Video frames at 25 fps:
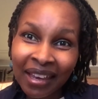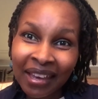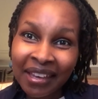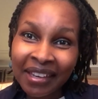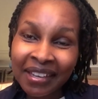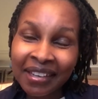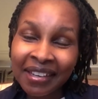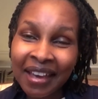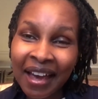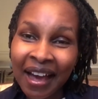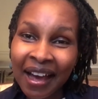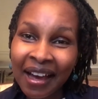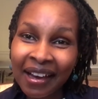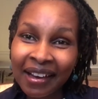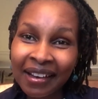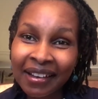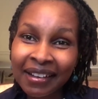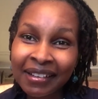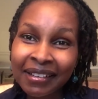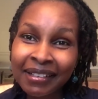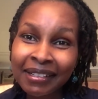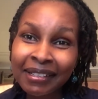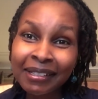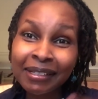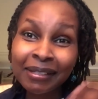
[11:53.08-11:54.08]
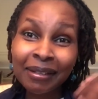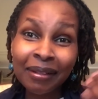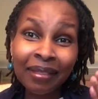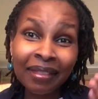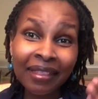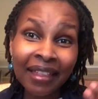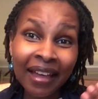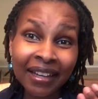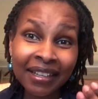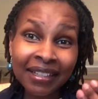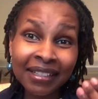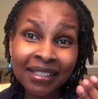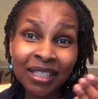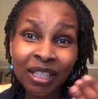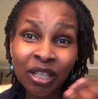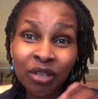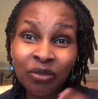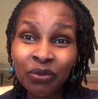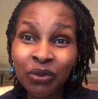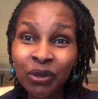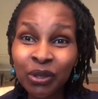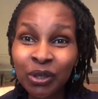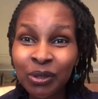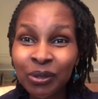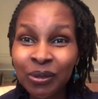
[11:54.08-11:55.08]
Yeah, so that is it
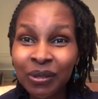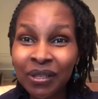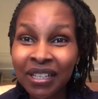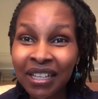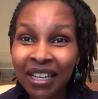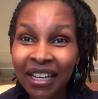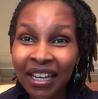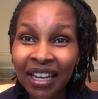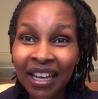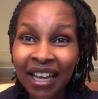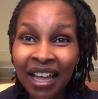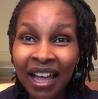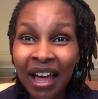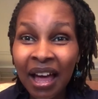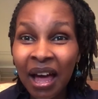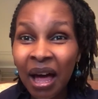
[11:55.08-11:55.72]
for today.